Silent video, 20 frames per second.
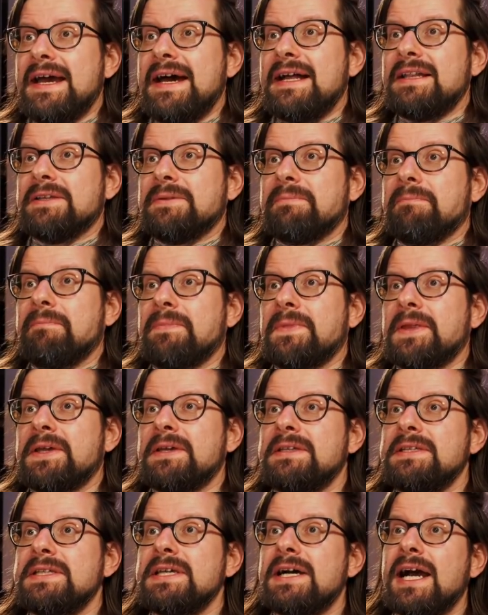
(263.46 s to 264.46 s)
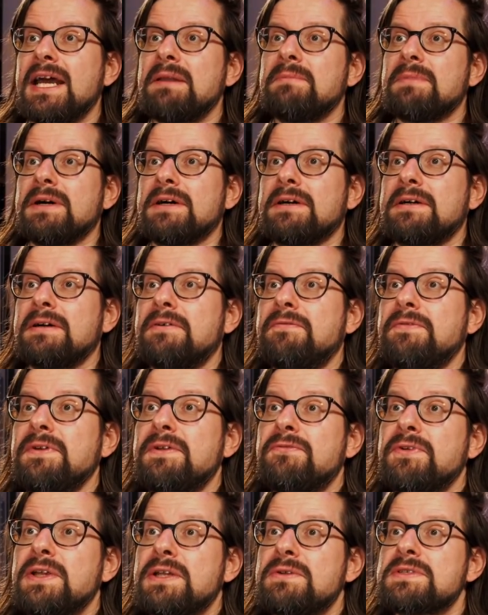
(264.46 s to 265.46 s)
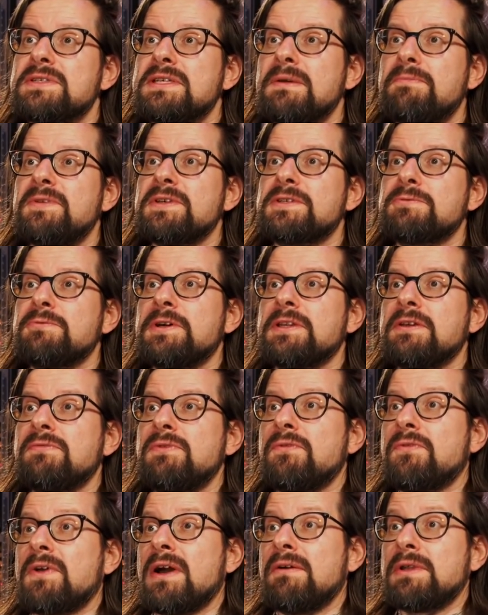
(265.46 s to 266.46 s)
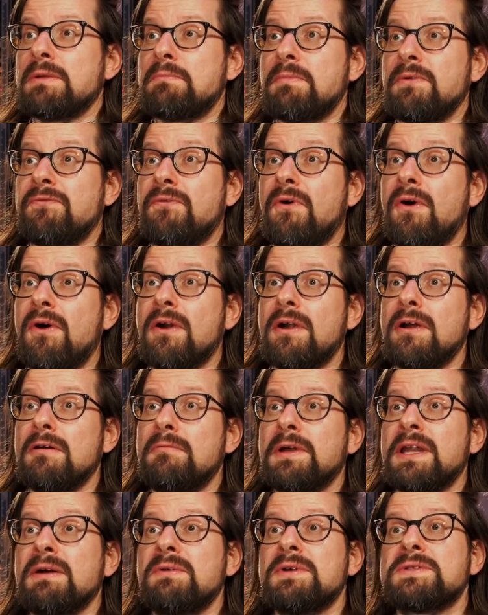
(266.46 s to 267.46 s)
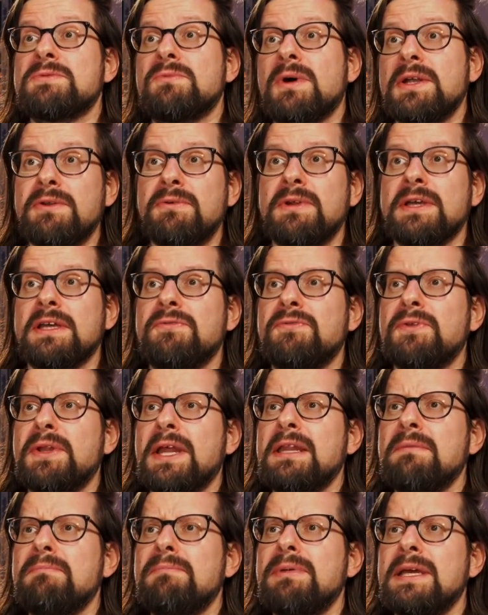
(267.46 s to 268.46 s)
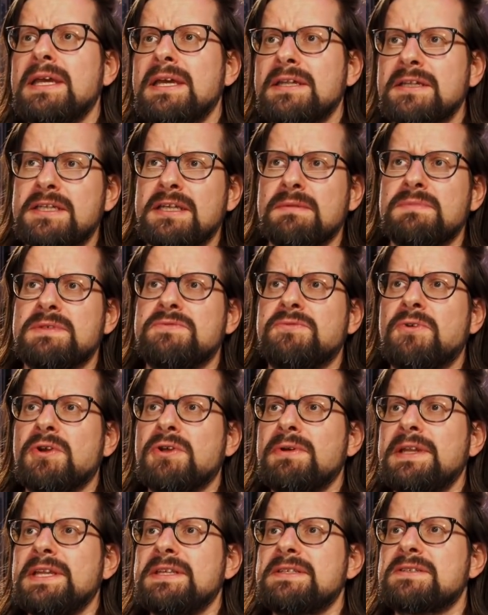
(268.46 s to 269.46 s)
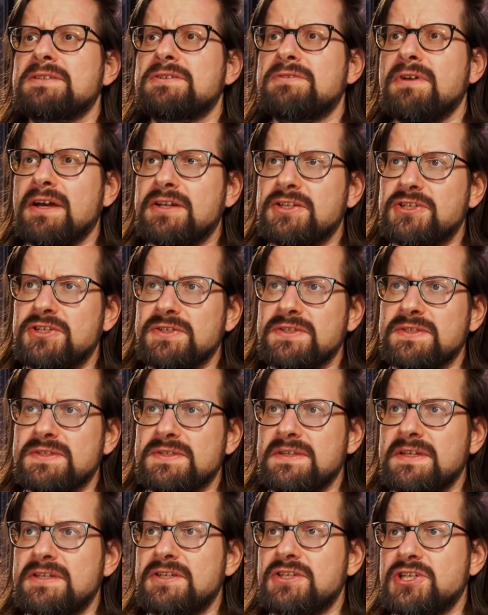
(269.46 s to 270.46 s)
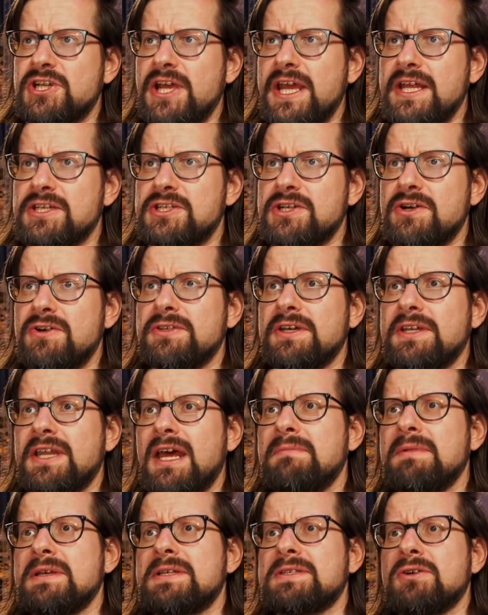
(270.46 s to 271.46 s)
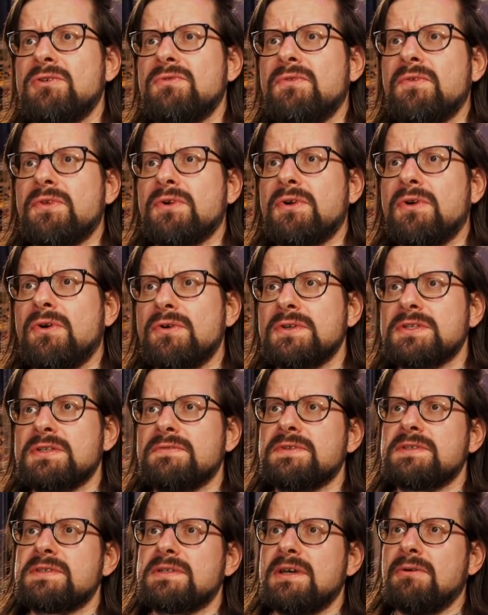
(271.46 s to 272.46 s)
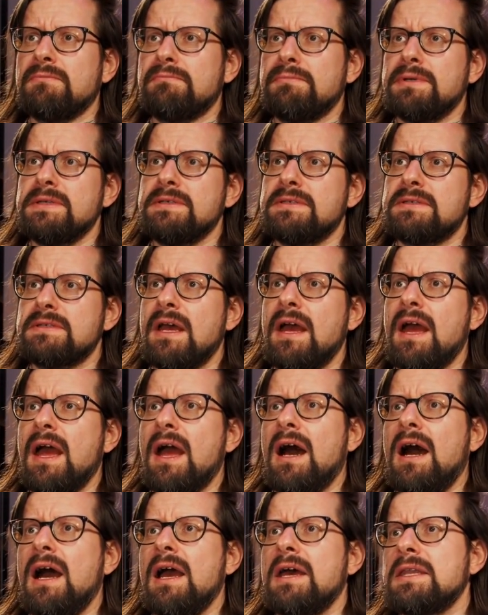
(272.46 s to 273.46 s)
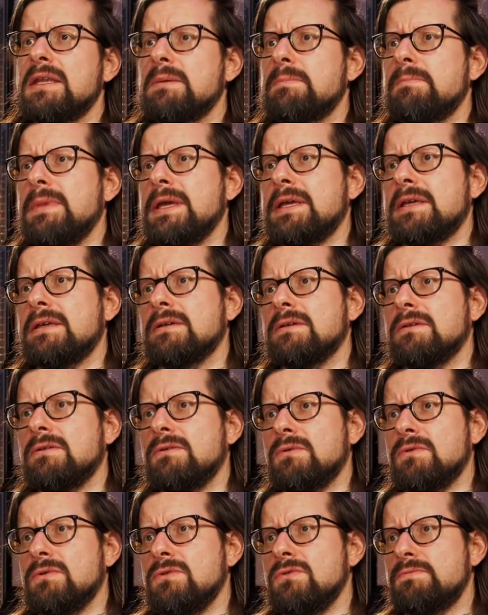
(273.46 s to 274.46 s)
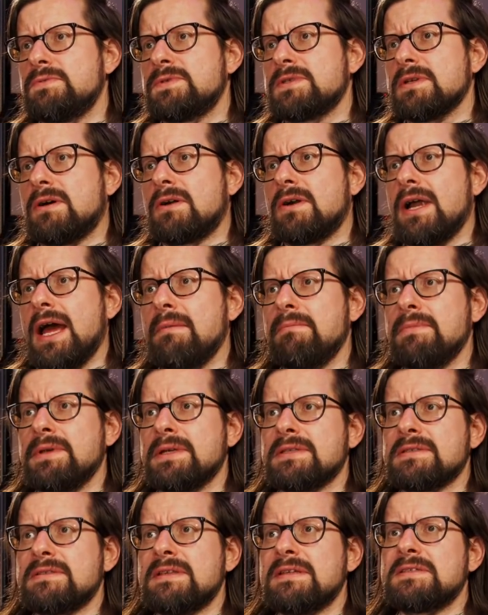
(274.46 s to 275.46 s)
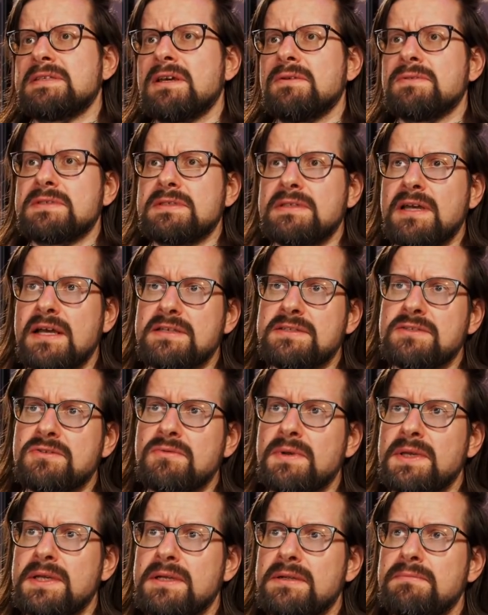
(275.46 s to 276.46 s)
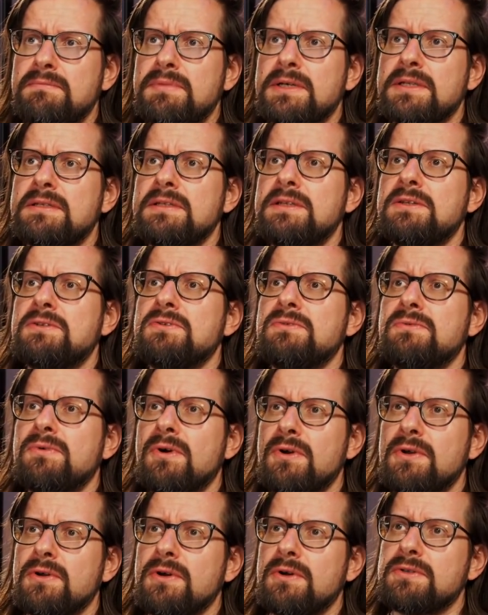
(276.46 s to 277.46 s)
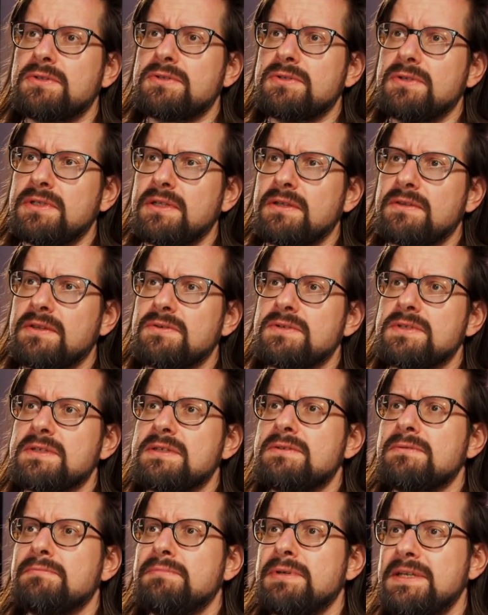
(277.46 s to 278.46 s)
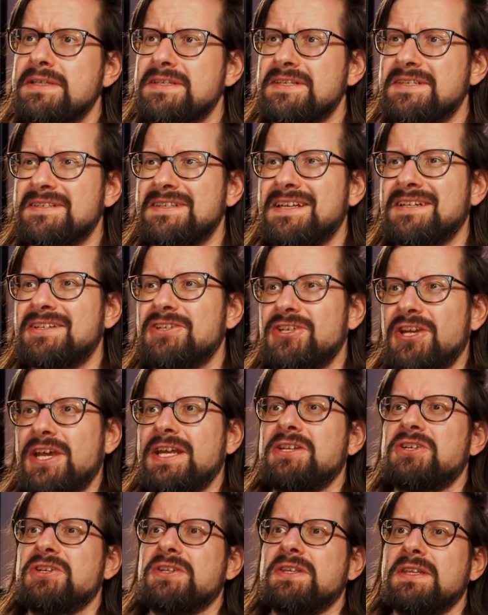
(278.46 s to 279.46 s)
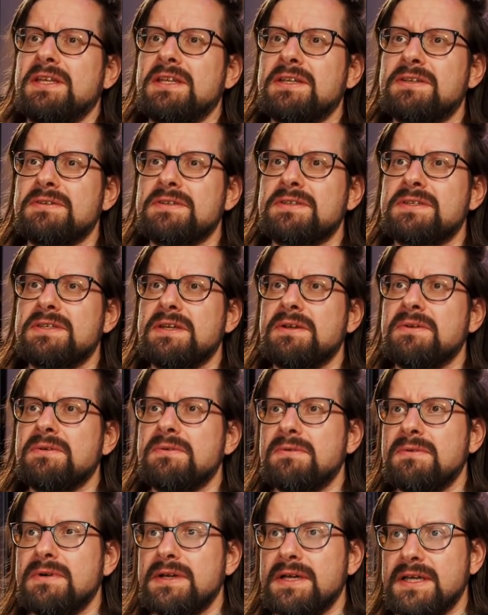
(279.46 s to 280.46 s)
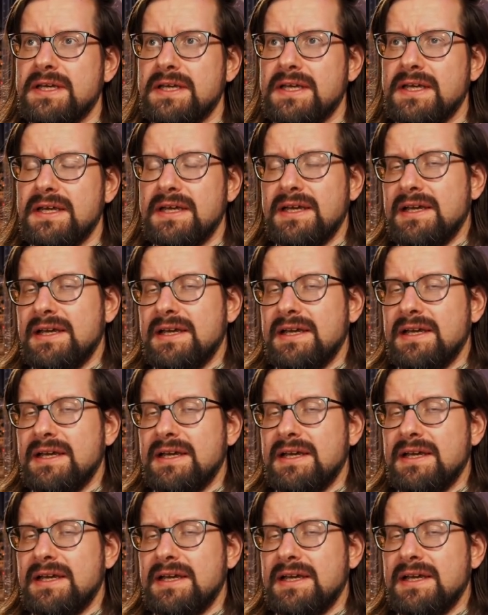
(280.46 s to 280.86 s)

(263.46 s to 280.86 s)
Allen. Dear Heinbach, feel free to skip this one if you've covered it before, but I was wondering if you had any beginner tips for creating structures that change or dynamics over the course of a sound piece. I end up making loops or ambience that sounds nice to my ear, but need to work on turning those into pieces that change in an interesting way.